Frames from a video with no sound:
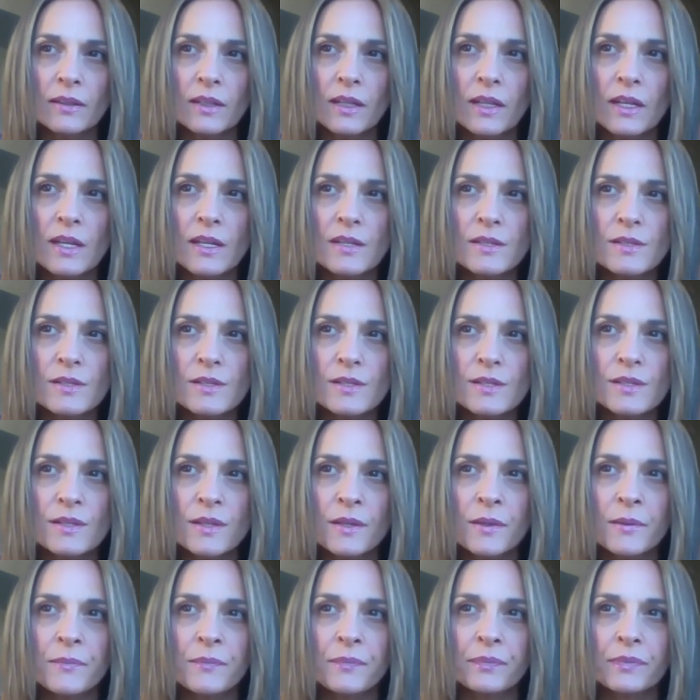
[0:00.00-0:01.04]
is,
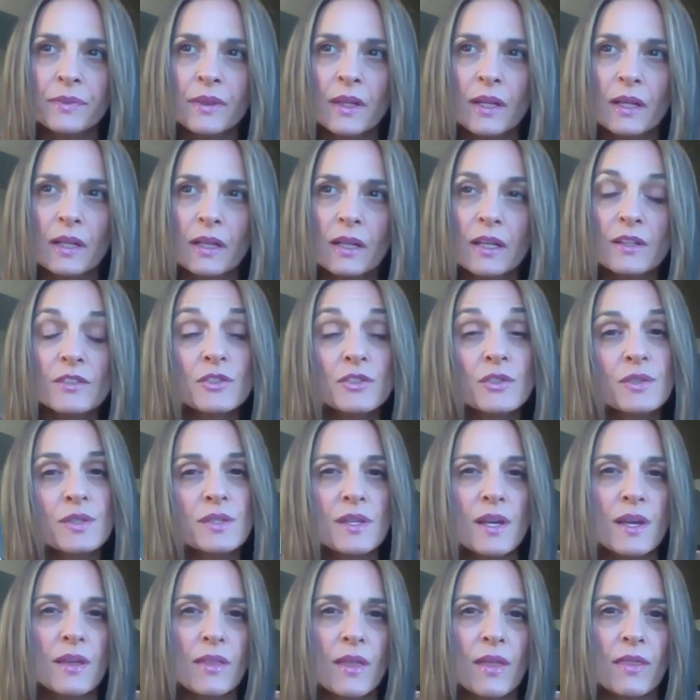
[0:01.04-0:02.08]
let's just
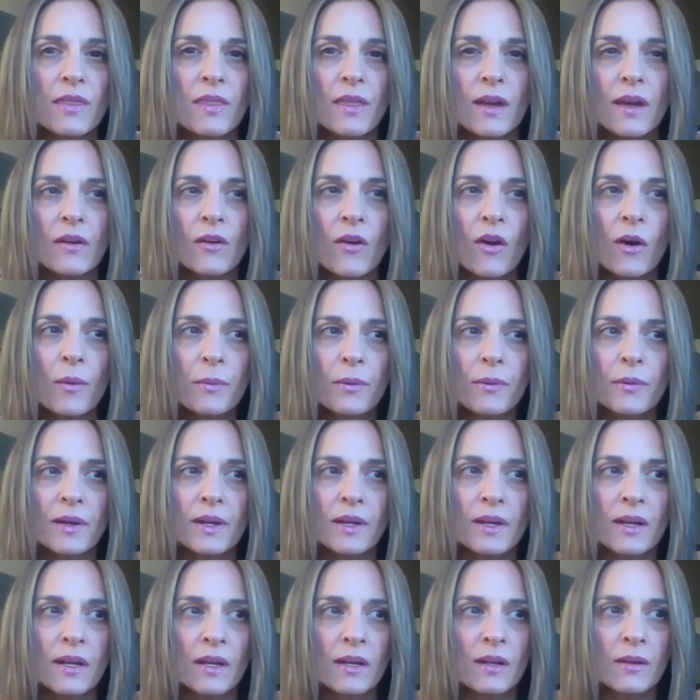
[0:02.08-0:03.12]
say that they are
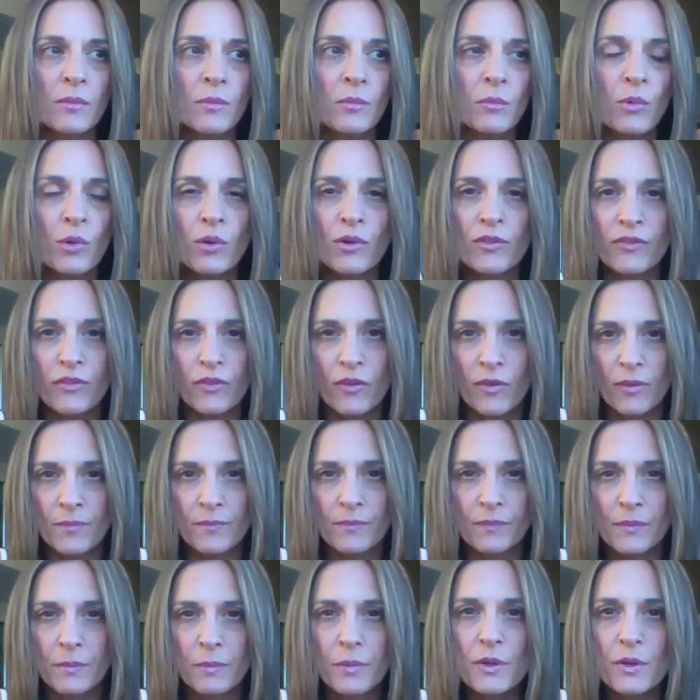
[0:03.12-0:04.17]
operating more
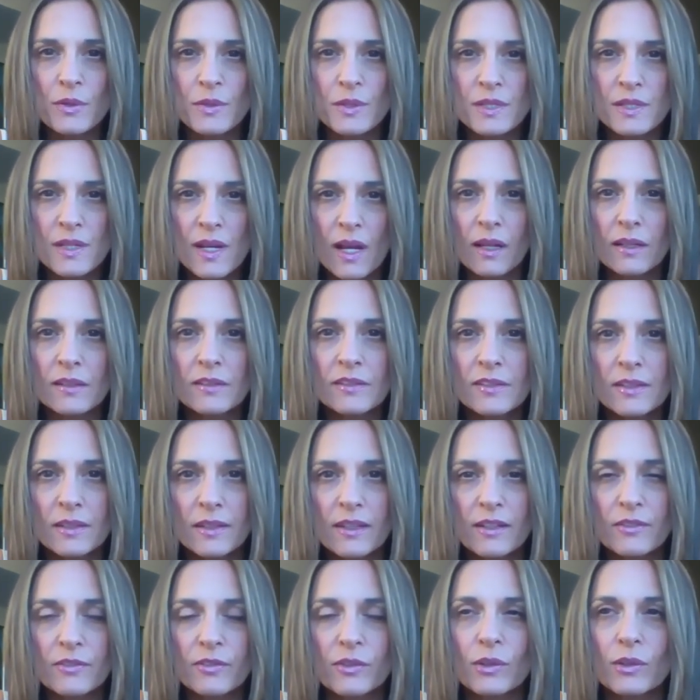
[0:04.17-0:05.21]
from personality
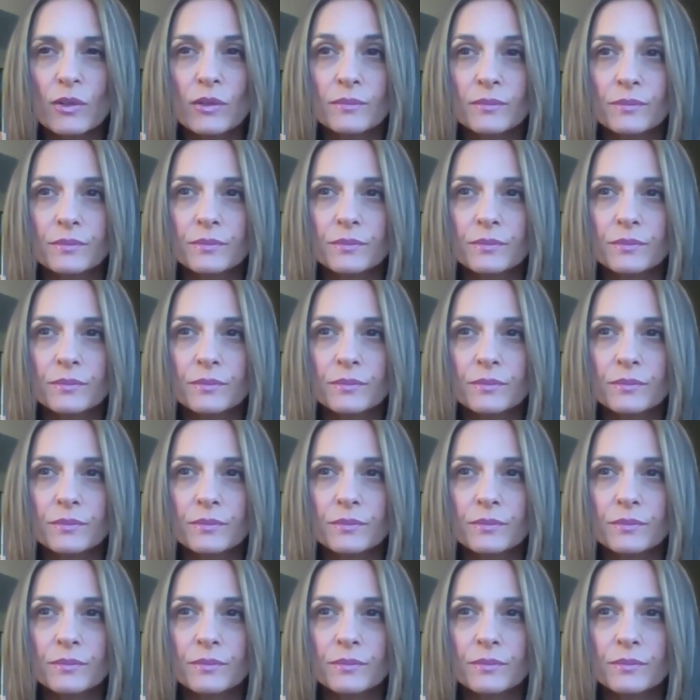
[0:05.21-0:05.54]
level,